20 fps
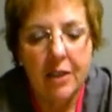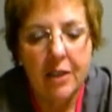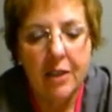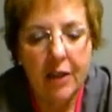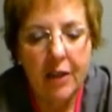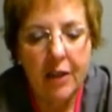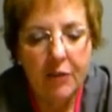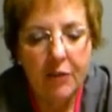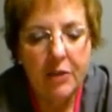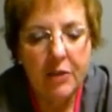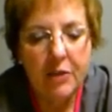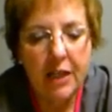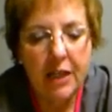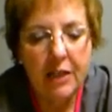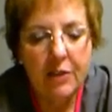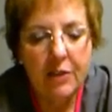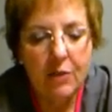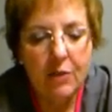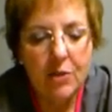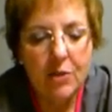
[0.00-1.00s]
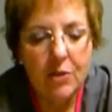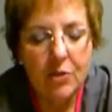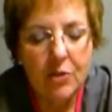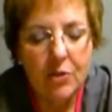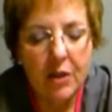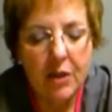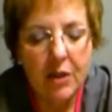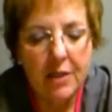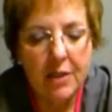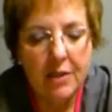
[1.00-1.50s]
If you take those
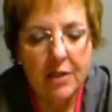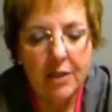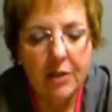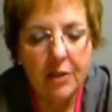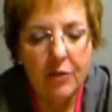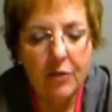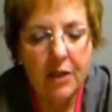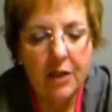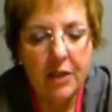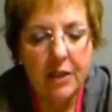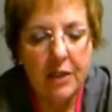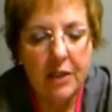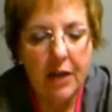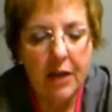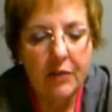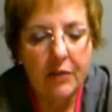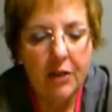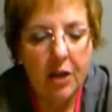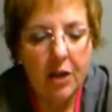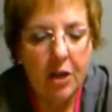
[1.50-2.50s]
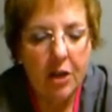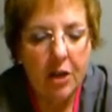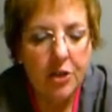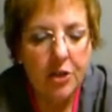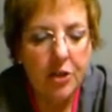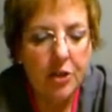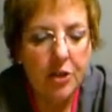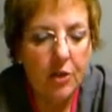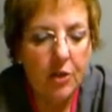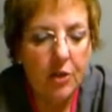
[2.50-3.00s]
drugs, you need to have a larger
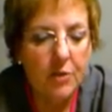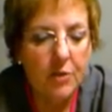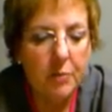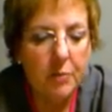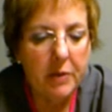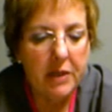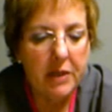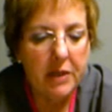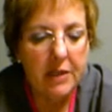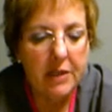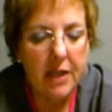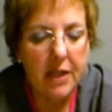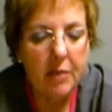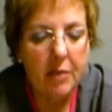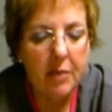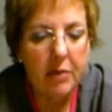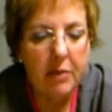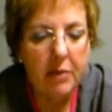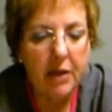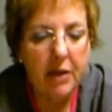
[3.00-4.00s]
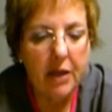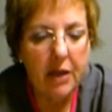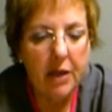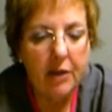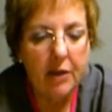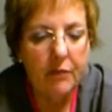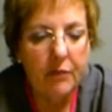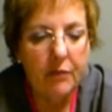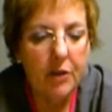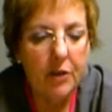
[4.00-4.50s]
dose because they can be
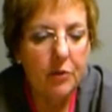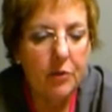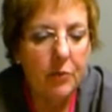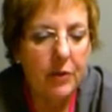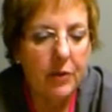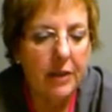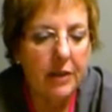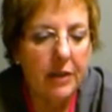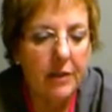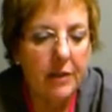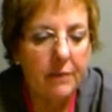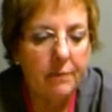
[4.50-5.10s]
interfered with.